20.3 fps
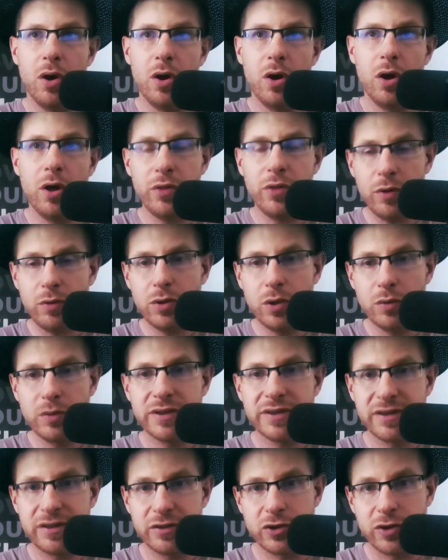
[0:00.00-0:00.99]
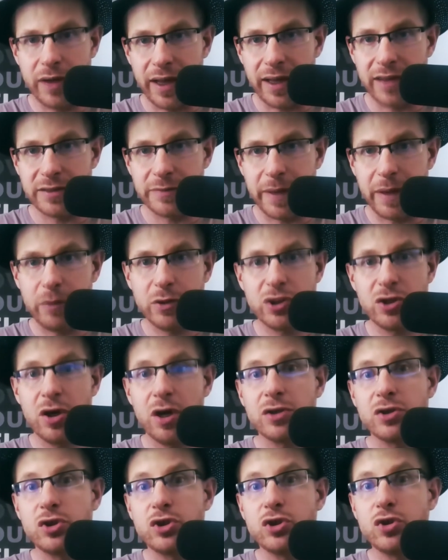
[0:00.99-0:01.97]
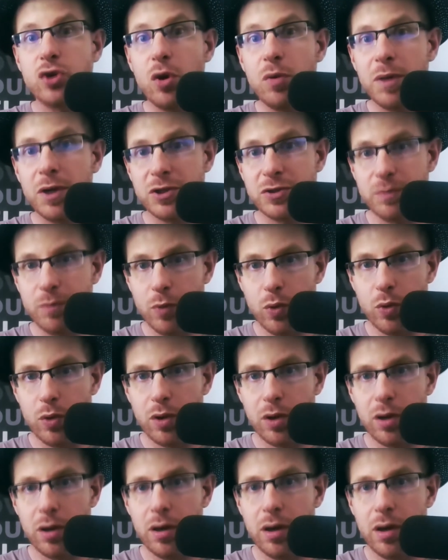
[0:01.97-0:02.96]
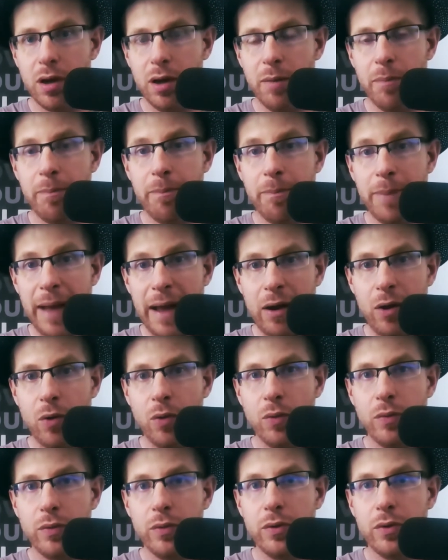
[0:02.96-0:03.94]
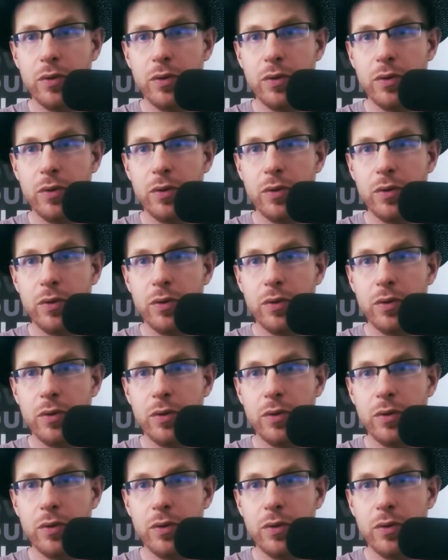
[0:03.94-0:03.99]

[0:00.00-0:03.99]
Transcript: although Lona is a trans man, we talked so much more about